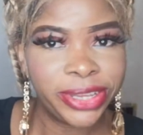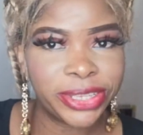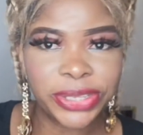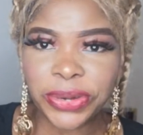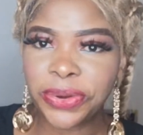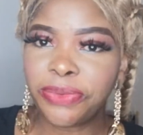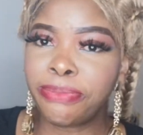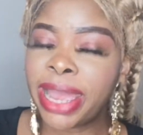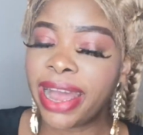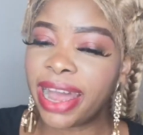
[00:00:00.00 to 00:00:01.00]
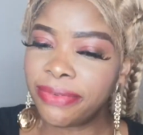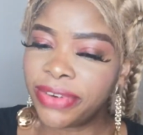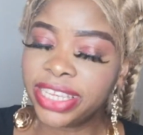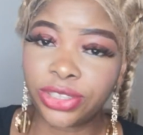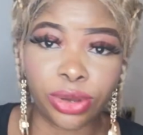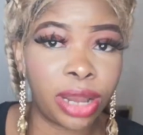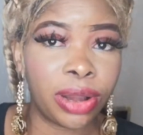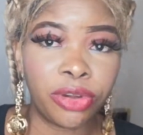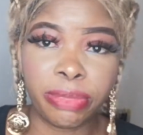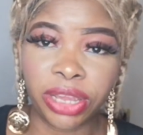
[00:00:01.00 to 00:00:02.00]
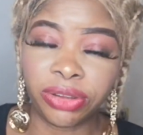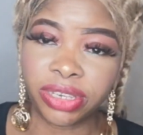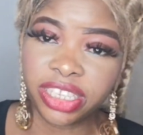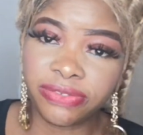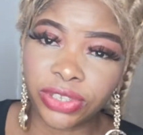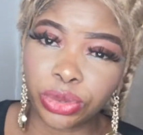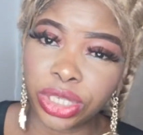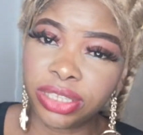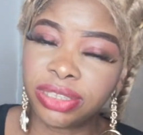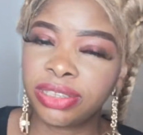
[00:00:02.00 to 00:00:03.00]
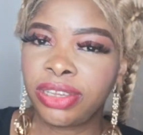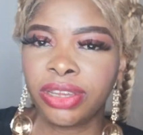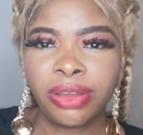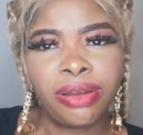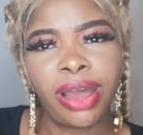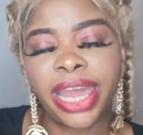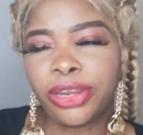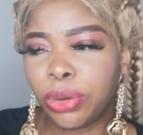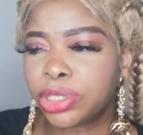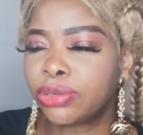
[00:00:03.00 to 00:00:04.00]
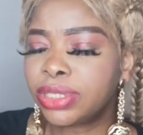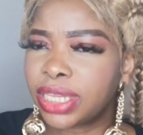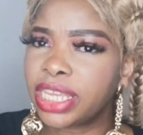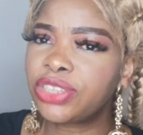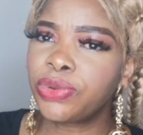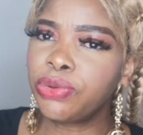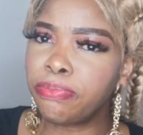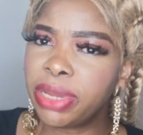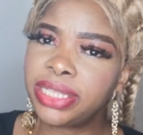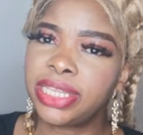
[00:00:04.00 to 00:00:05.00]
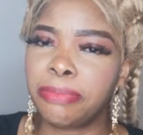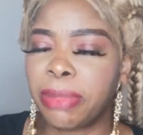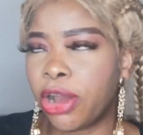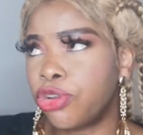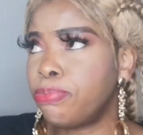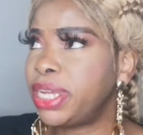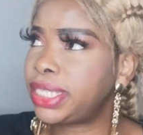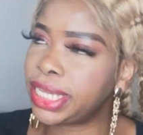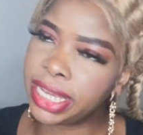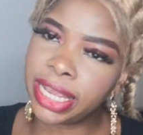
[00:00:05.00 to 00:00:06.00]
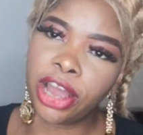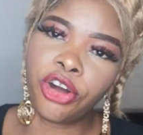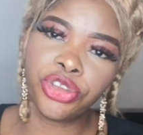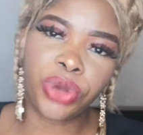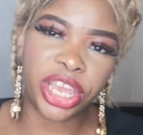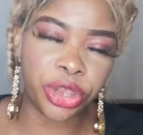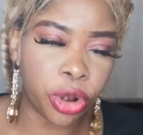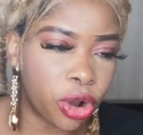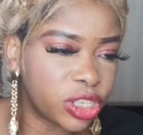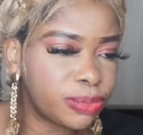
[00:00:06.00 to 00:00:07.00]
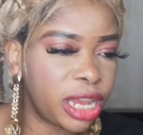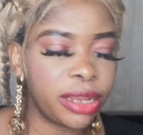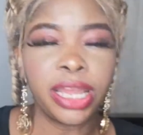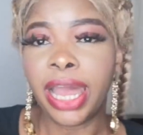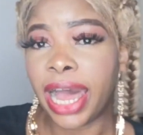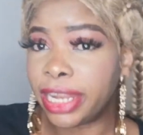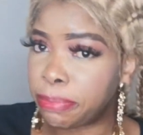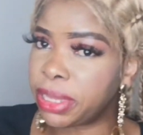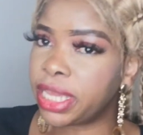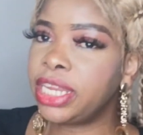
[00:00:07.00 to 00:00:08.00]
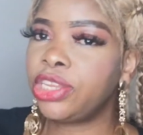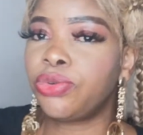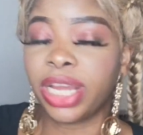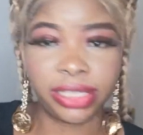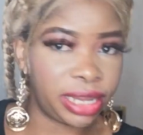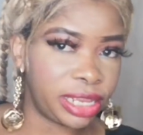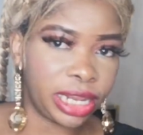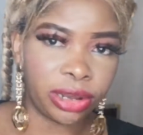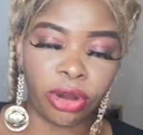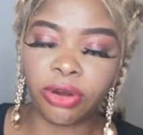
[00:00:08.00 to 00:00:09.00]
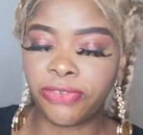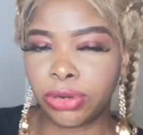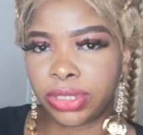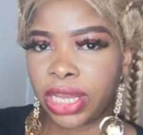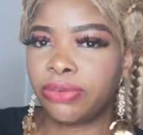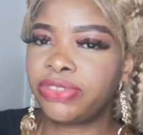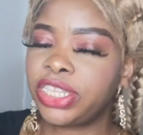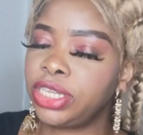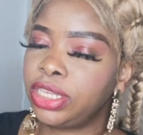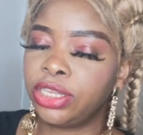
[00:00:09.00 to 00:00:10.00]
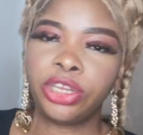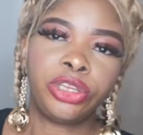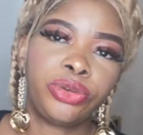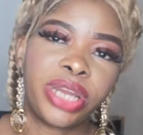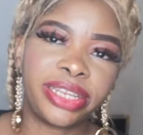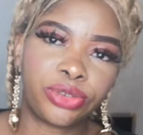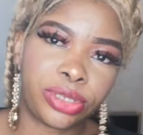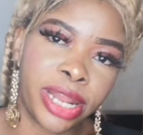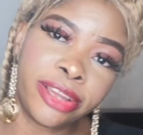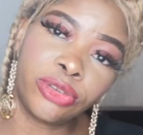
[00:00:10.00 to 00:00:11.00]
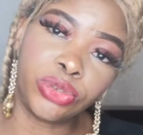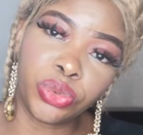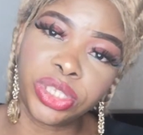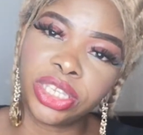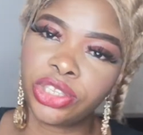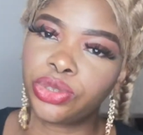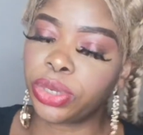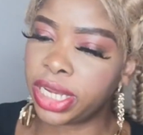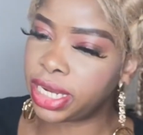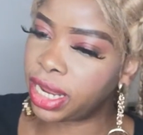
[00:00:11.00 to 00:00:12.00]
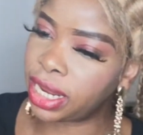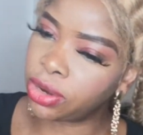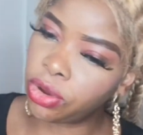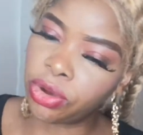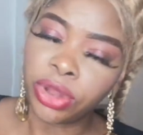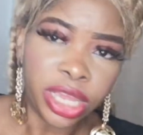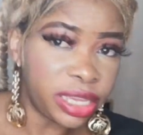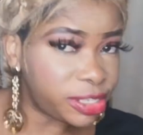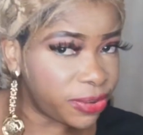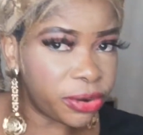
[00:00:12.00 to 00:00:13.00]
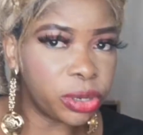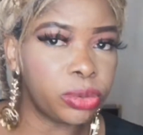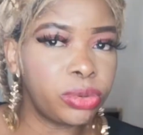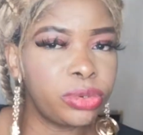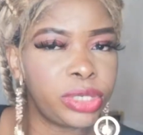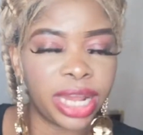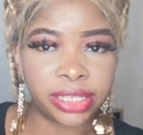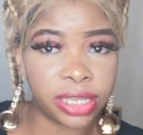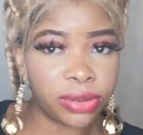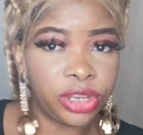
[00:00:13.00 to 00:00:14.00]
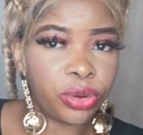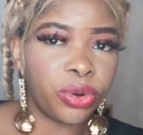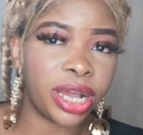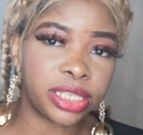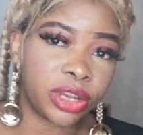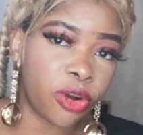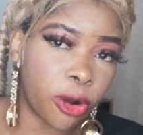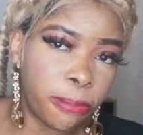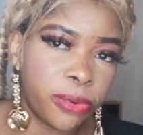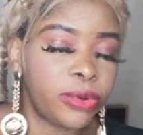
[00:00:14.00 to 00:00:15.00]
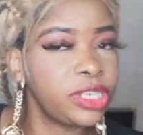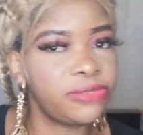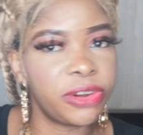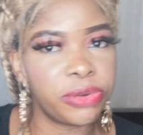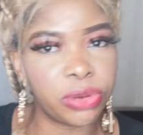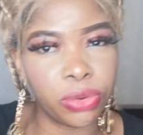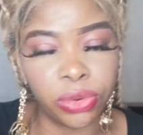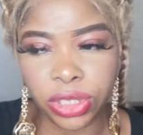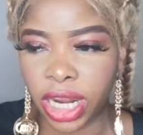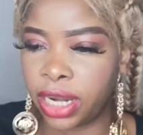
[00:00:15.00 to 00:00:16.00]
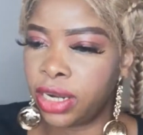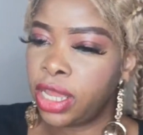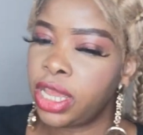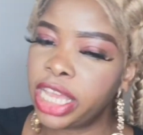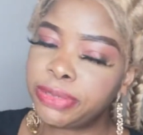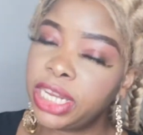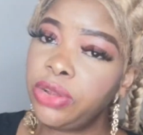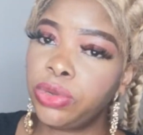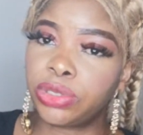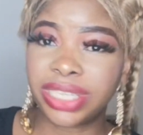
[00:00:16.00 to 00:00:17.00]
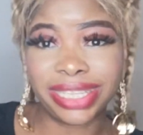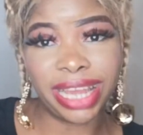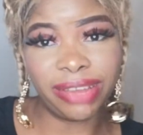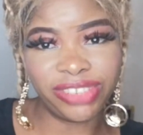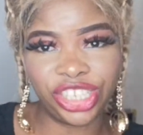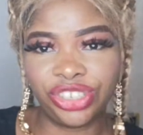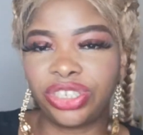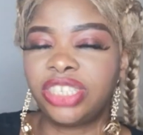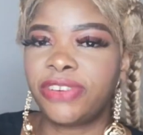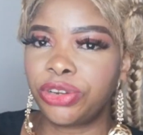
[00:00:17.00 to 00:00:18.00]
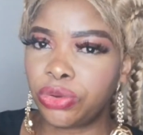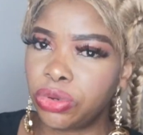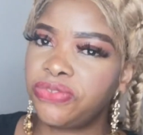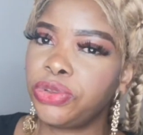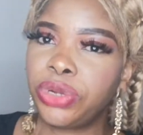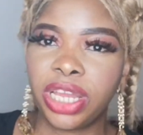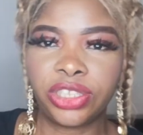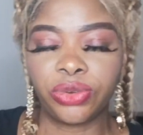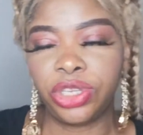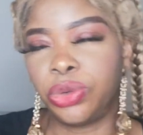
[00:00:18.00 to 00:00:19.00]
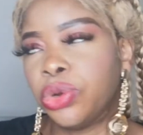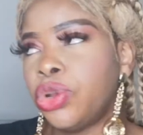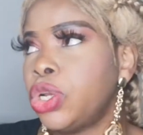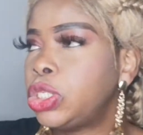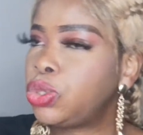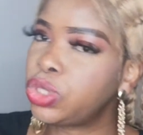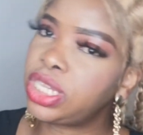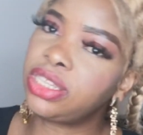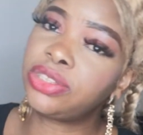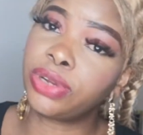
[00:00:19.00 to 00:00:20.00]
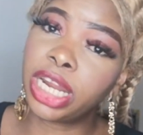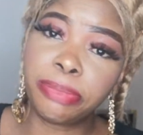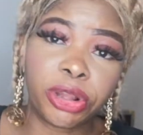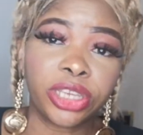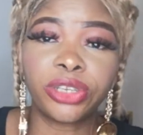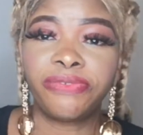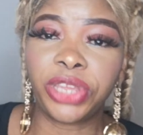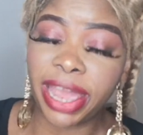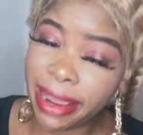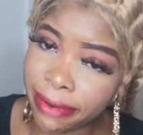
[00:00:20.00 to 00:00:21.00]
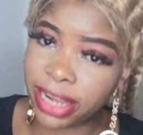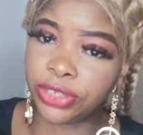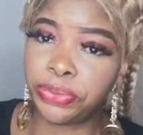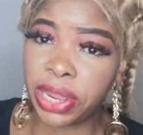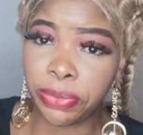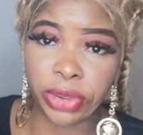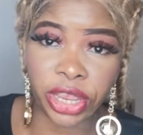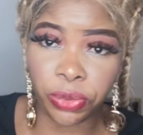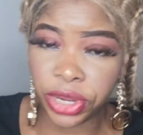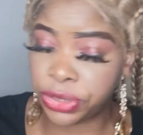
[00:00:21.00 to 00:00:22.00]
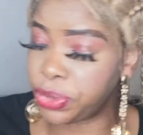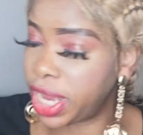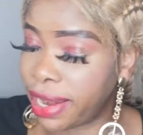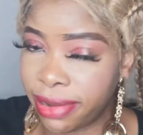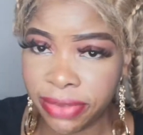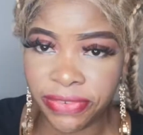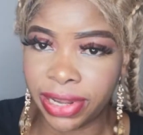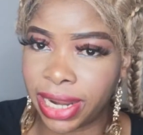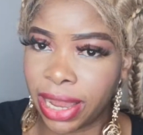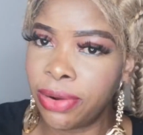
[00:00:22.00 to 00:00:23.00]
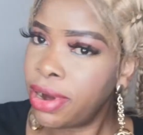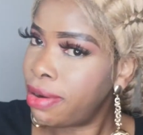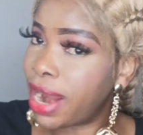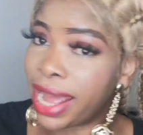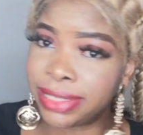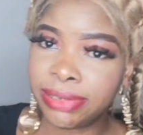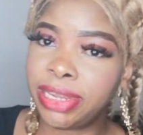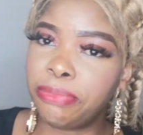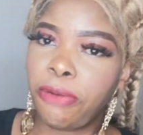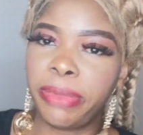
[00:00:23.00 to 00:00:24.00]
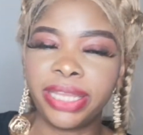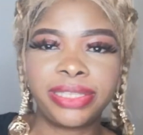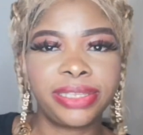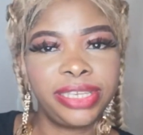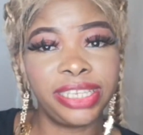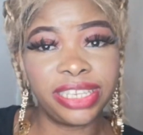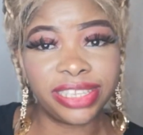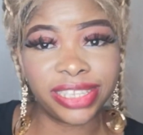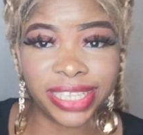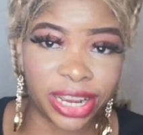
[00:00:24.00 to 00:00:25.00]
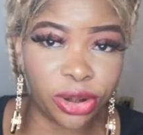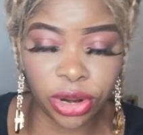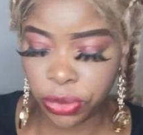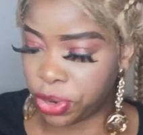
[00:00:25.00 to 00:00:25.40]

So my advice to our women on this video is, I know sometimes when you met a man or you met a girl, or you are in your husband, at the beginning you guys are in love, all those kind of things, you guys like to do things together and all. It's very good as a couple, it's very good. And especially when you start having children, it's very good for you guys to, you know, do things together, because of the era in which we are living now. At the moment, in this siglo